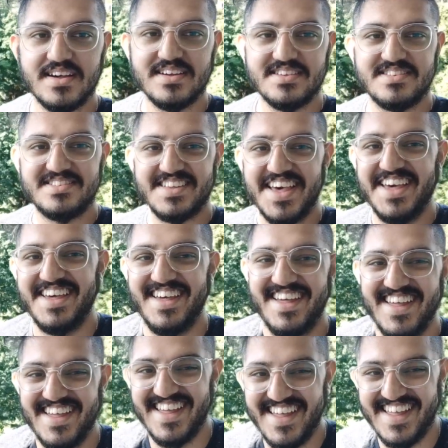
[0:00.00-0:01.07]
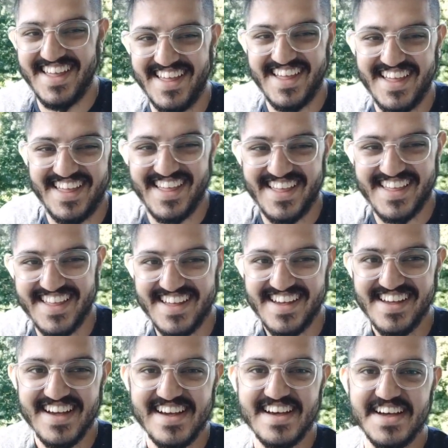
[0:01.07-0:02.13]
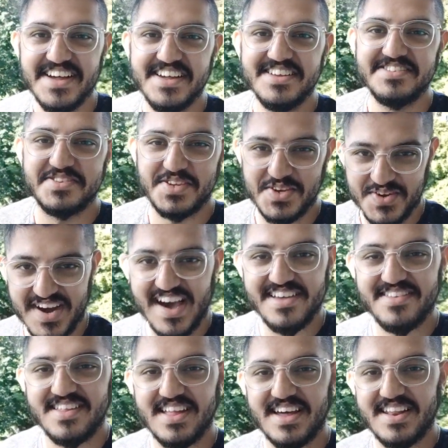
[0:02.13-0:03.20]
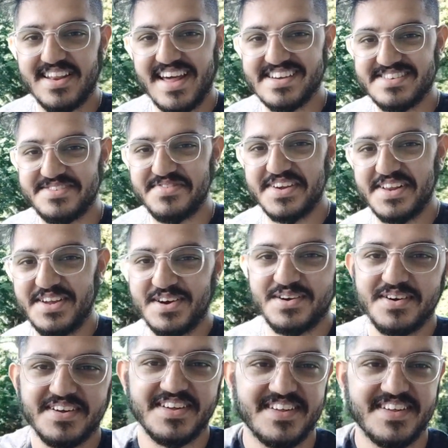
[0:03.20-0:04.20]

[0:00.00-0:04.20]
See you guys in the next video.